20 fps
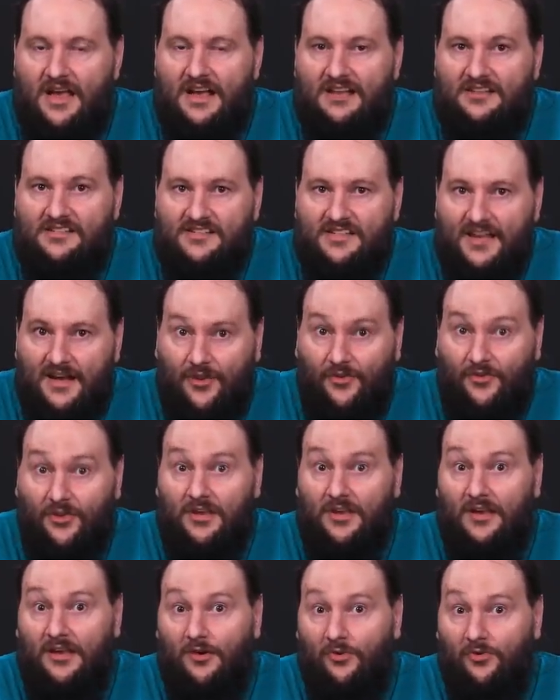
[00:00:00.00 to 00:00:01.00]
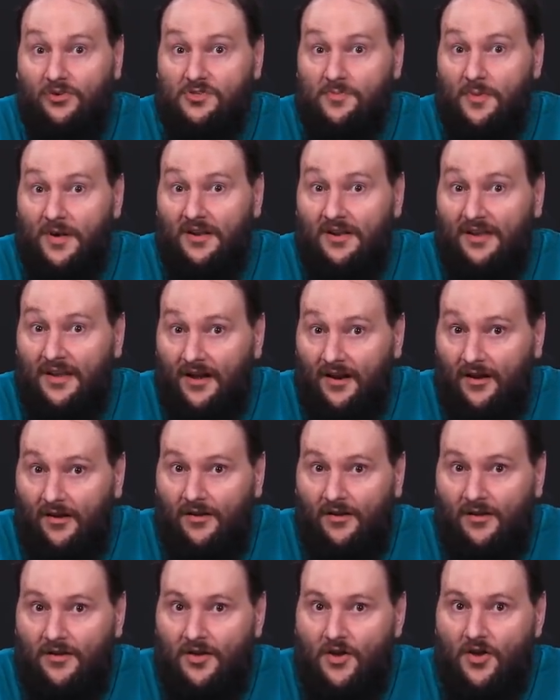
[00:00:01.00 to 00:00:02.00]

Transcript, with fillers: and secondly, it was about data,